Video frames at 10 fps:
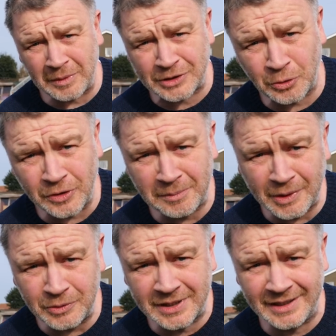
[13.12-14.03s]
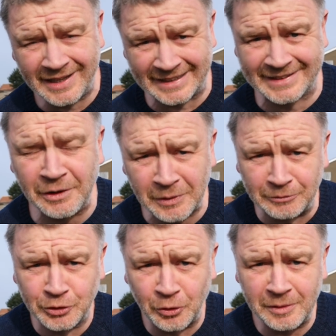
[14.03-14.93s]
What am I talking about? I'll tell you what
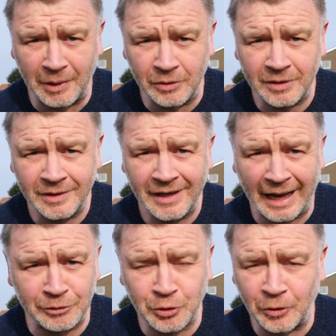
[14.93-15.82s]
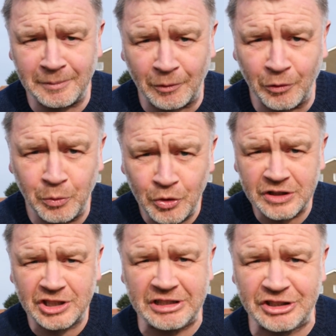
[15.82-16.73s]
I'm talking about. I'm talking about the
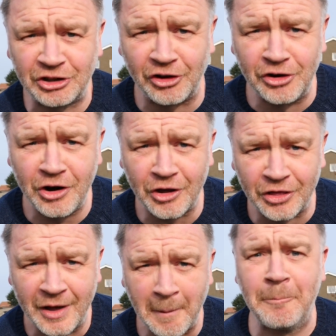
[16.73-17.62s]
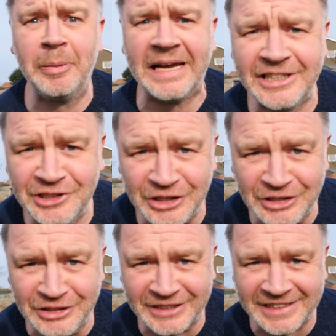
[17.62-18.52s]
worst creature on earth.
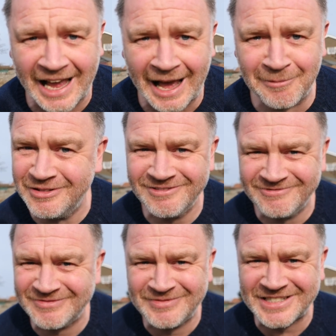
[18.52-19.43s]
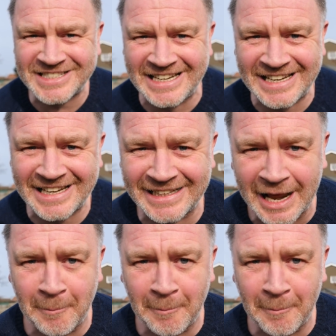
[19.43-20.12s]
Pigeons. I really hate